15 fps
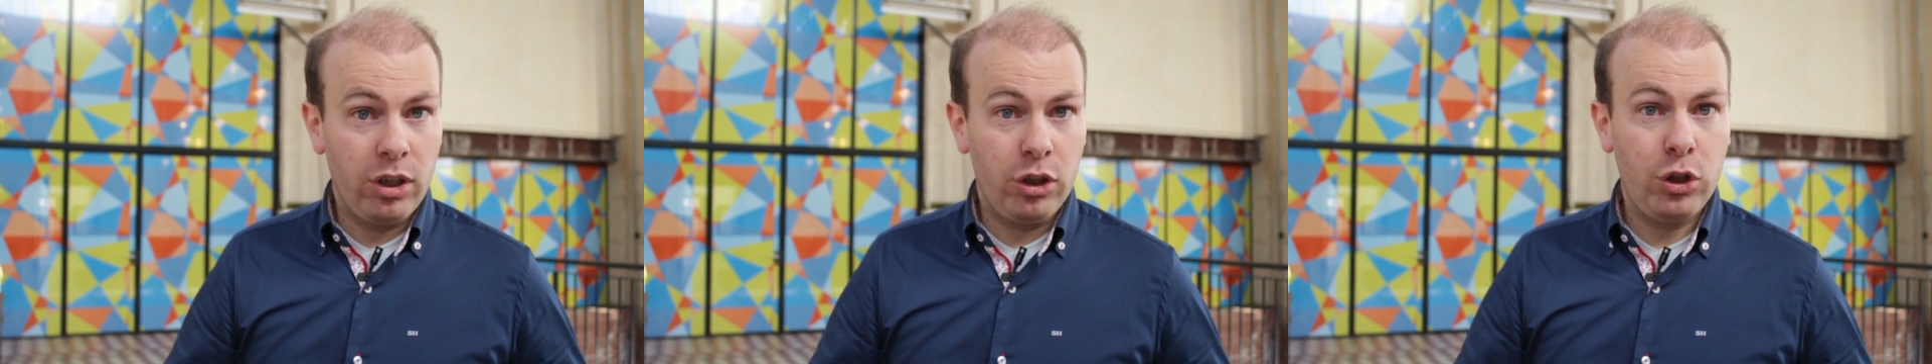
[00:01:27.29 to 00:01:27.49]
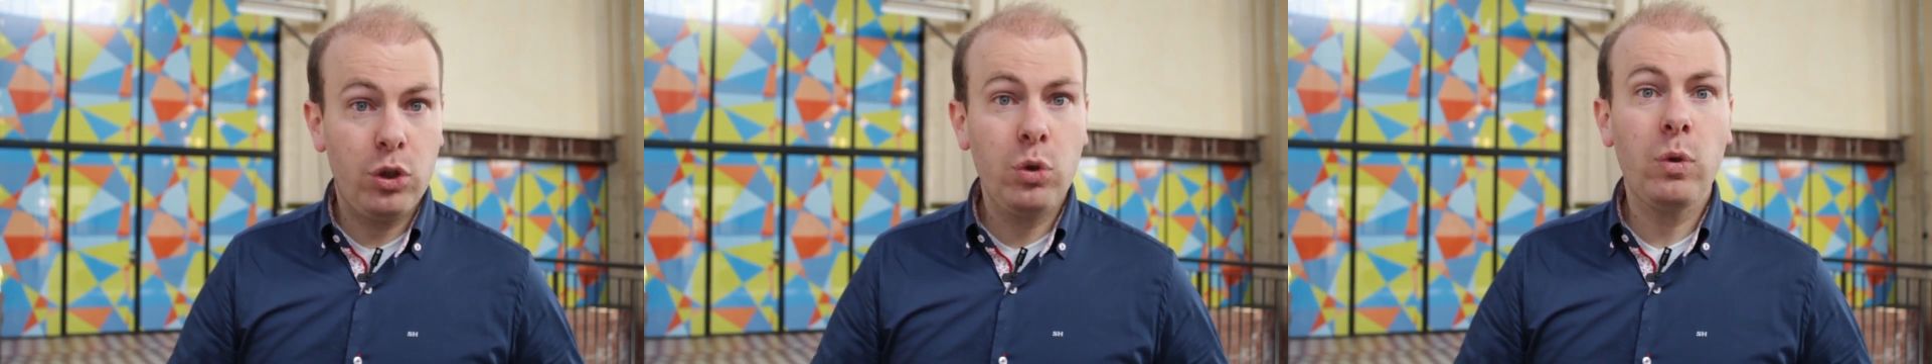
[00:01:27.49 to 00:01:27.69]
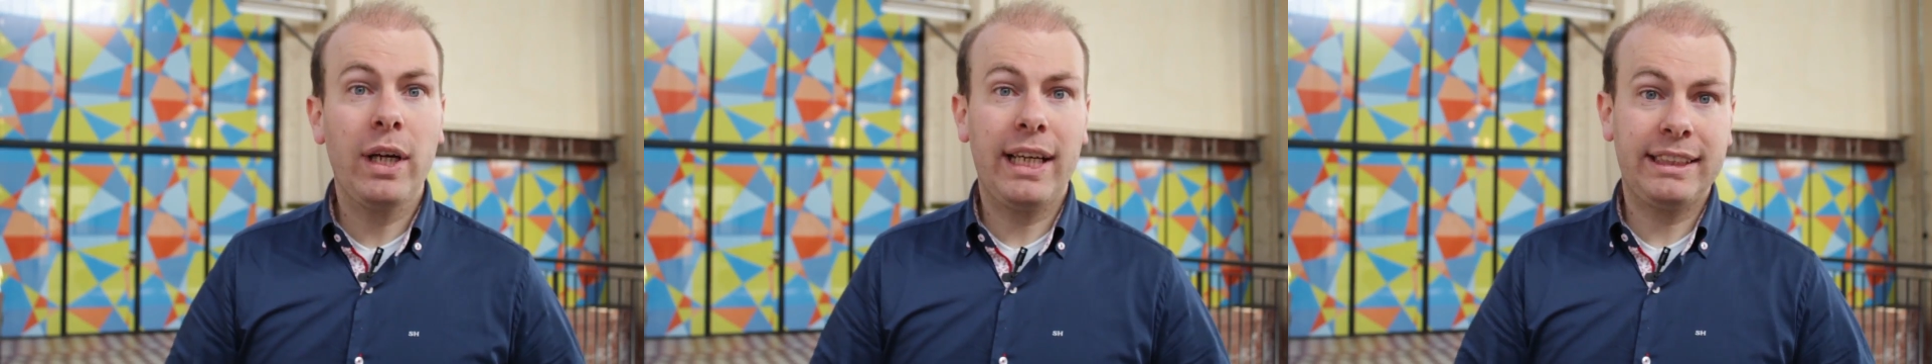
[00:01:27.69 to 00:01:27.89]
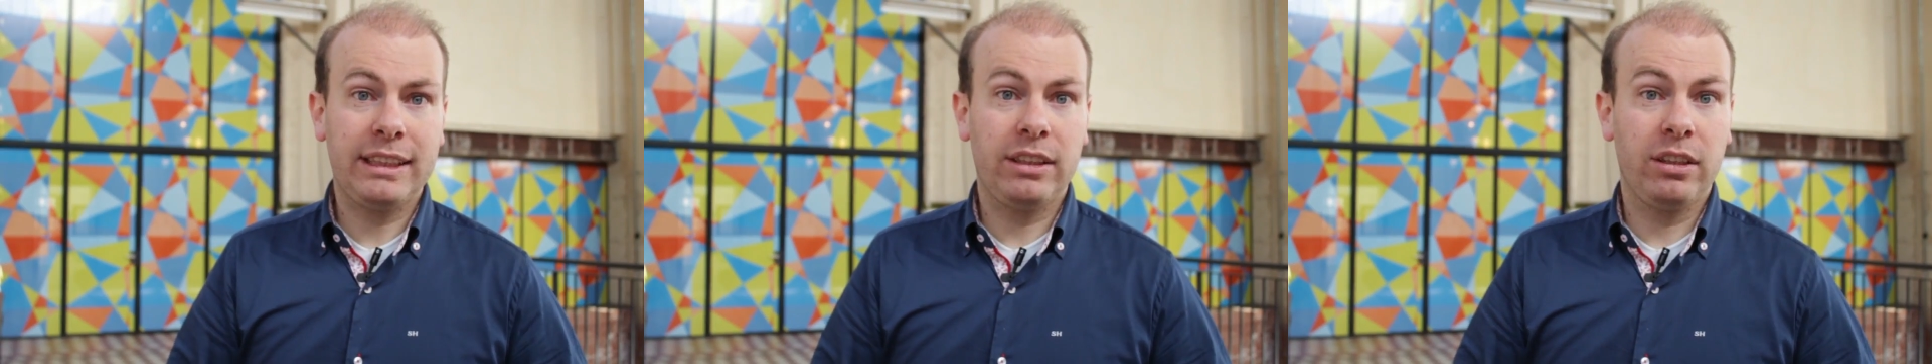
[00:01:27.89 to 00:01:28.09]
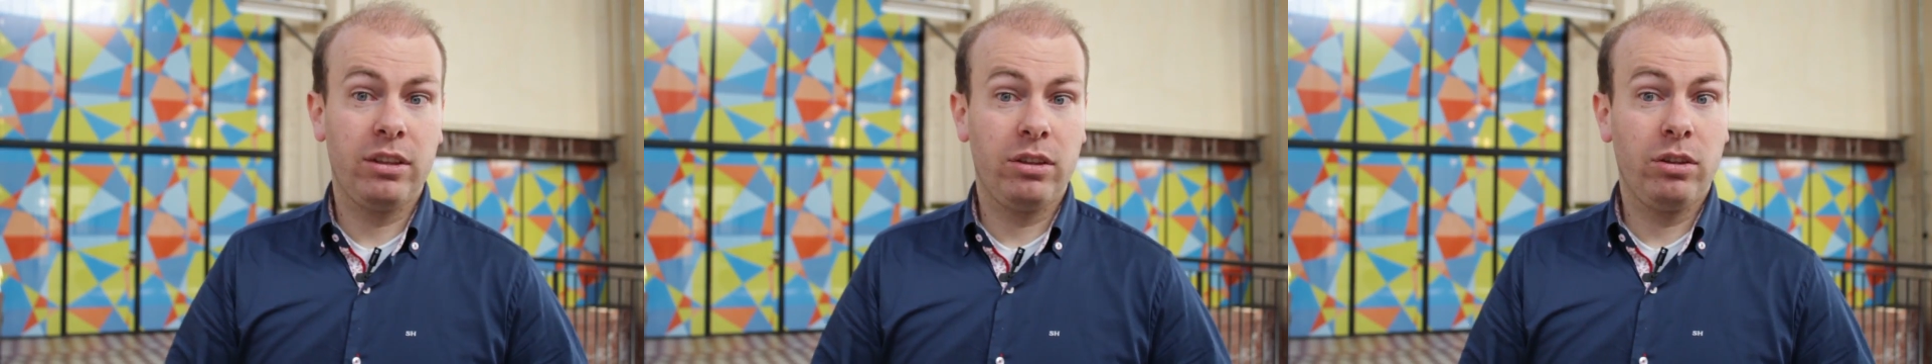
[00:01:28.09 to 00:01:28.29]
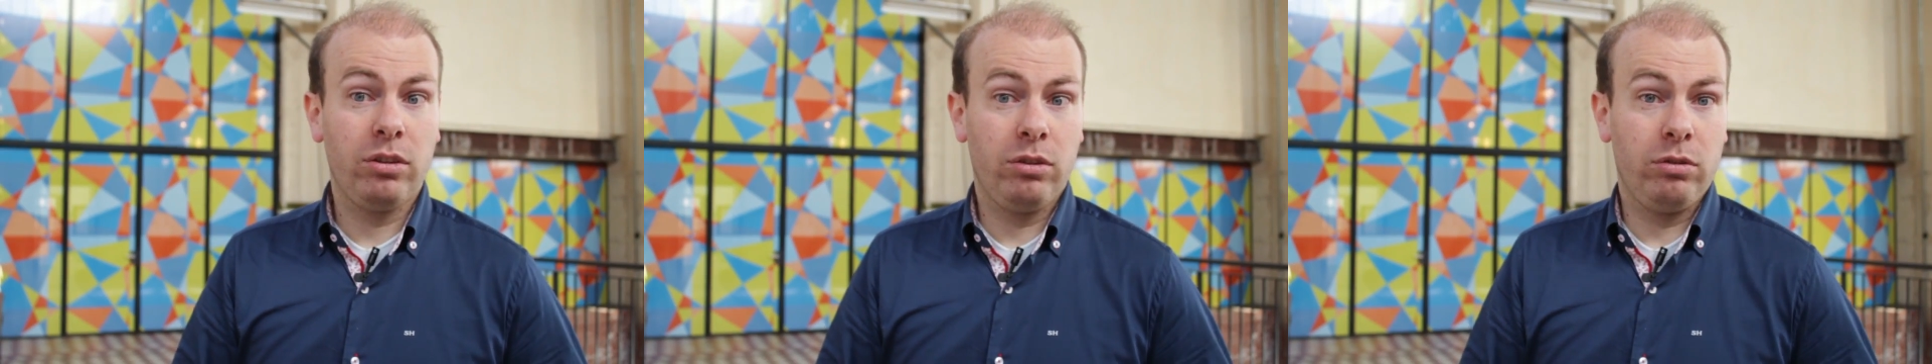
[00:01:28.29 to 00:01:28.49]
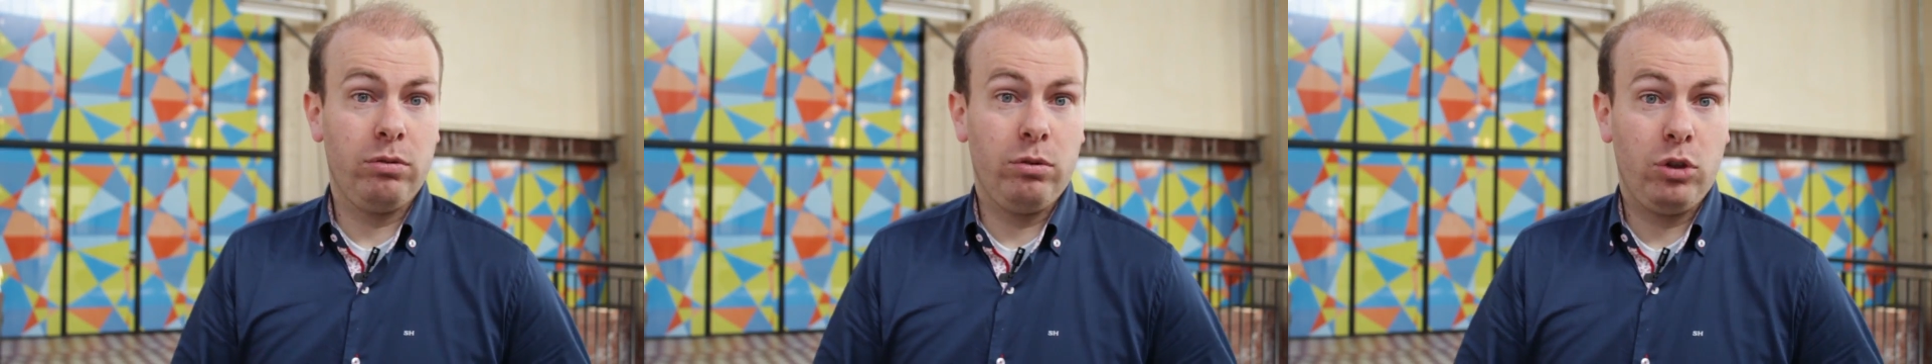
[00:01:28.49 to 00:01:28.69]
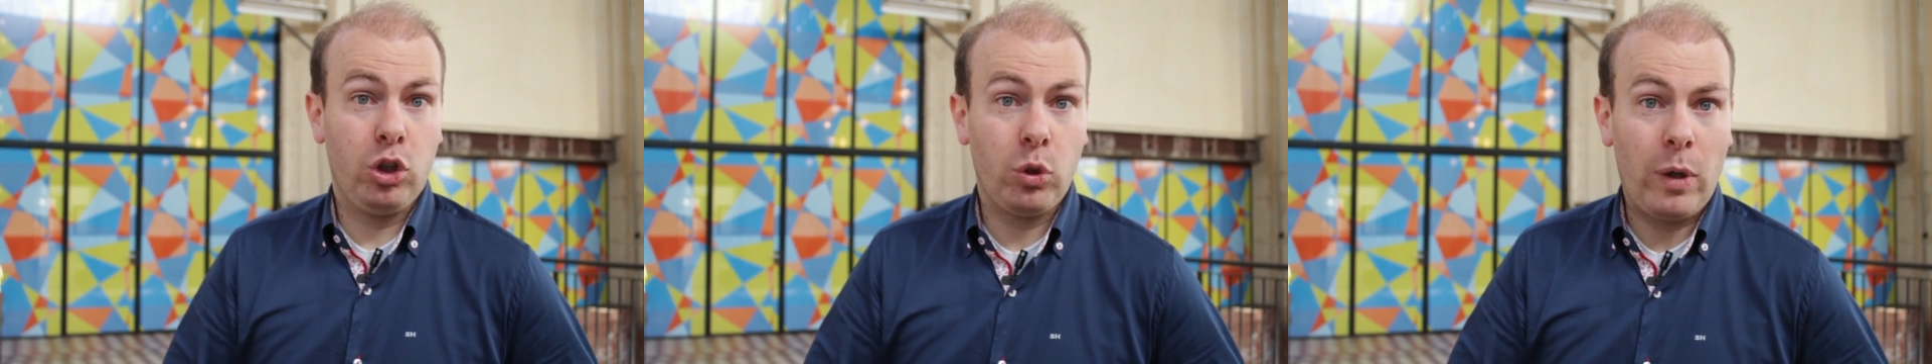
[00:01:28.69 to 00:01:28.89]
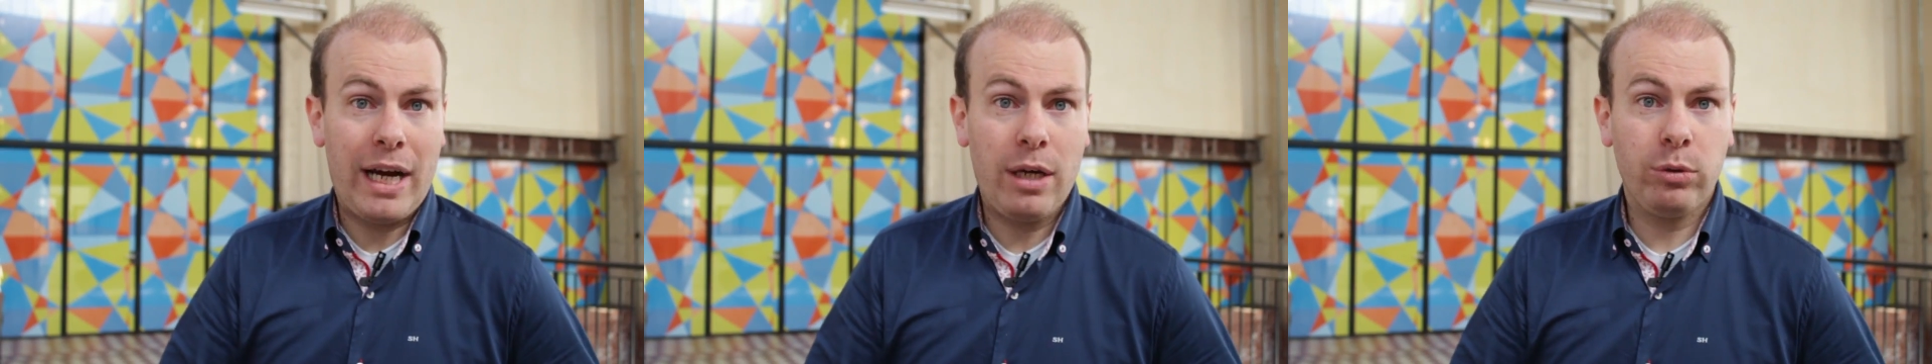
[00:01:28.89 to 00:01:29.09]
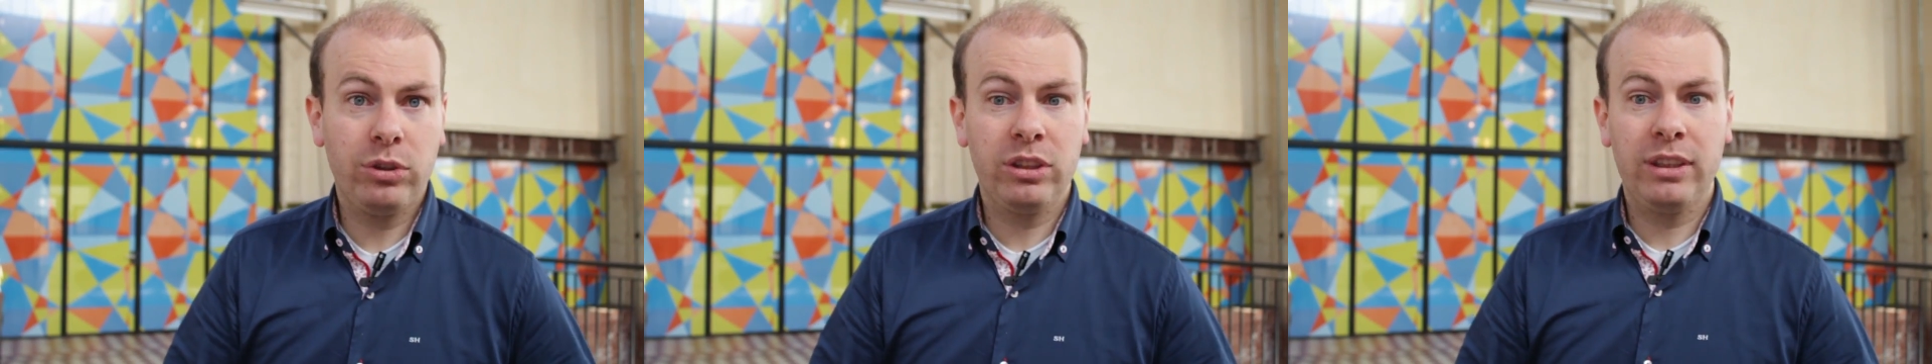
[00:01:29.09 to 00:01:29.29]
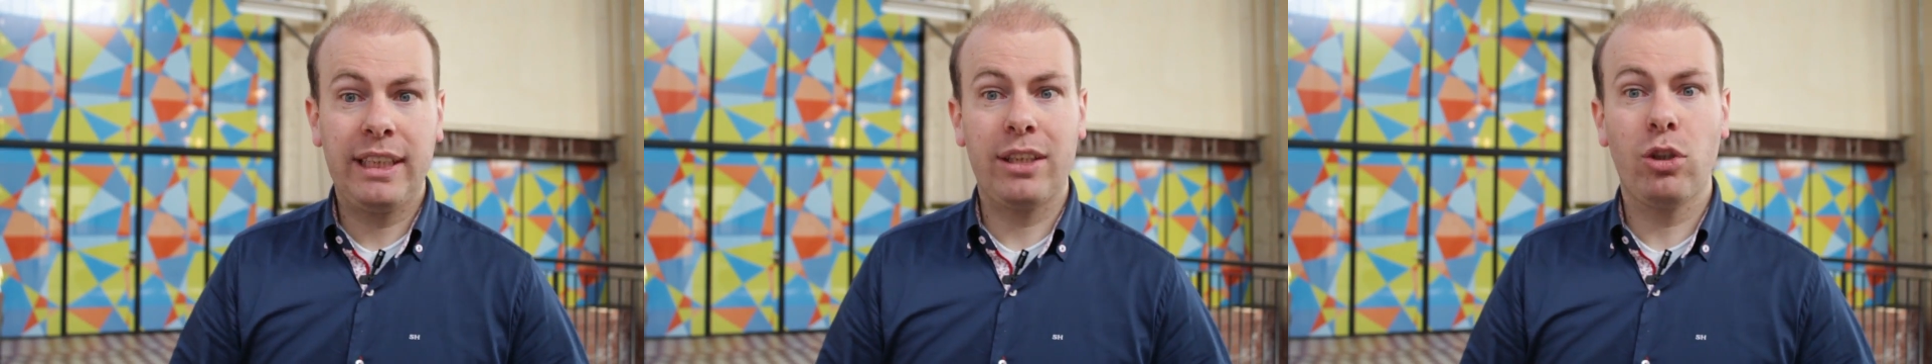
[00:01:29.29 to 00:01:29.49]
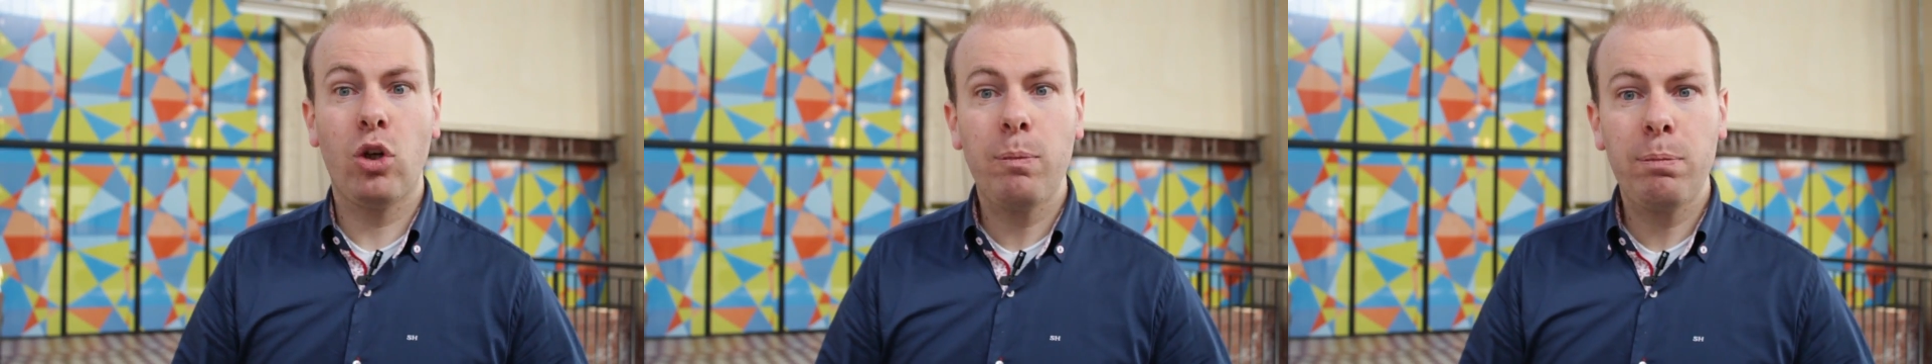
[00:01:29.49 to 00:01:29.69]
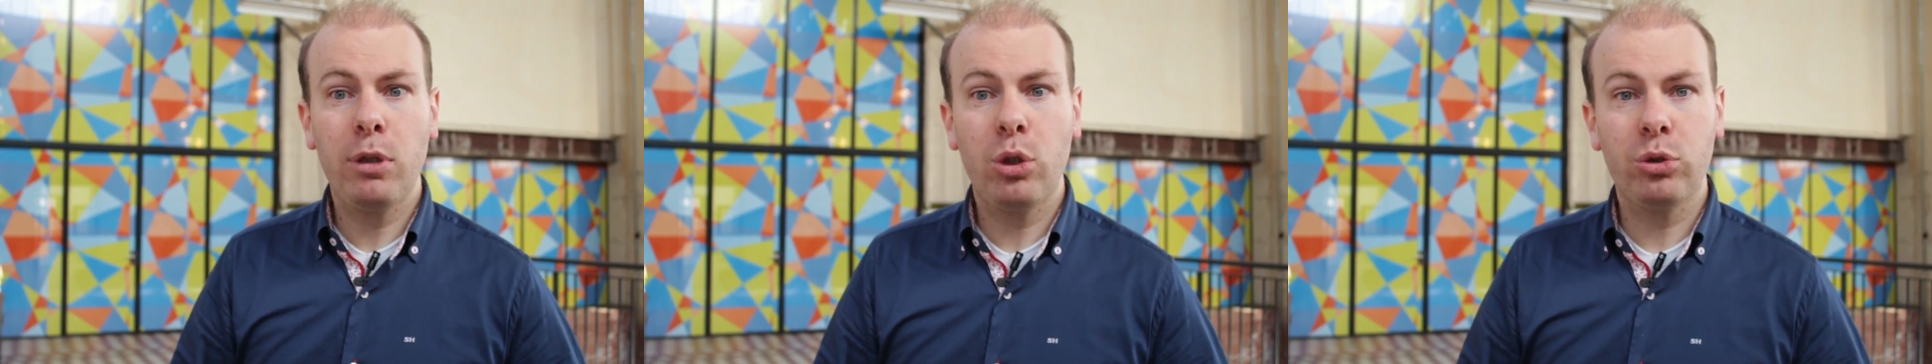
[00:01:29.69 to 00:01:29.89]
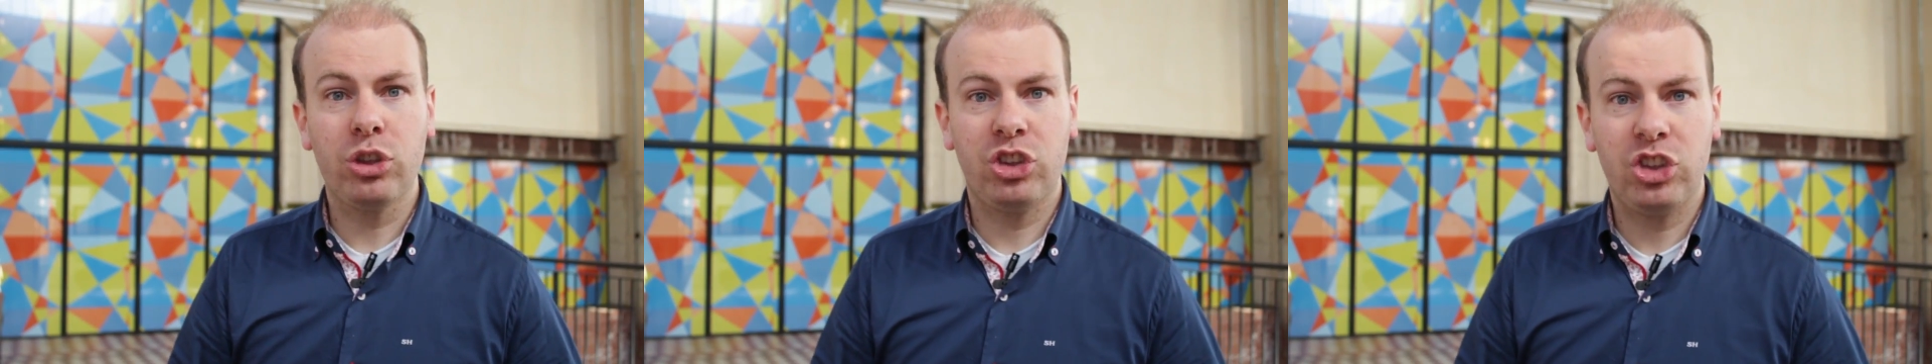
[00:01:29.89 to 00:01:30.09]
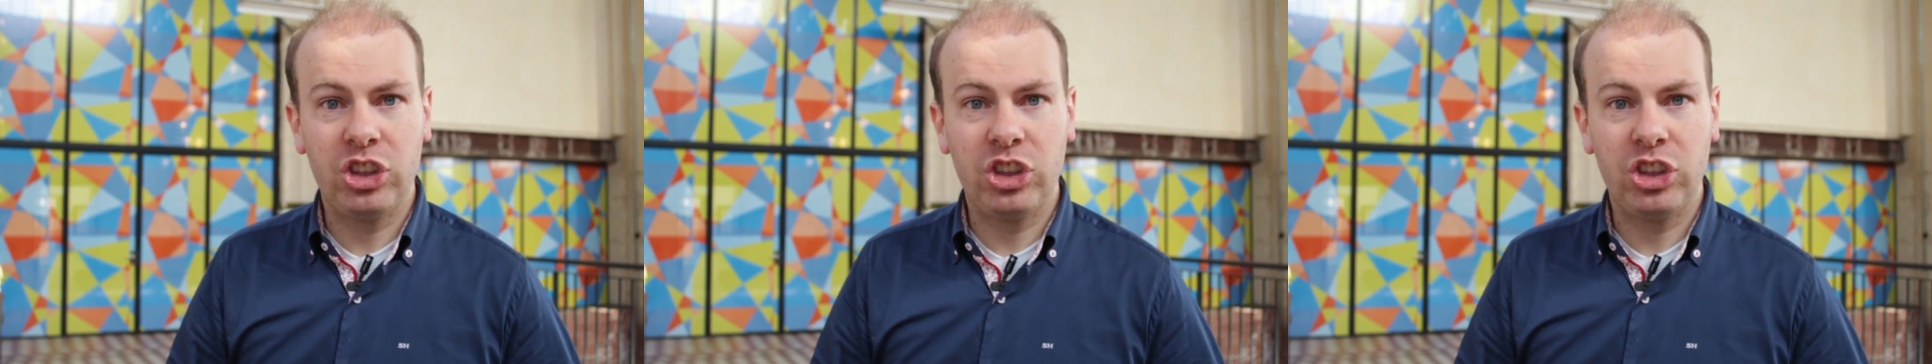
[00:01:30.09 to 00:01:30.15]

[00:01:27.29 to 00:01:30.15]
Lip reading: You as a crowd can upload a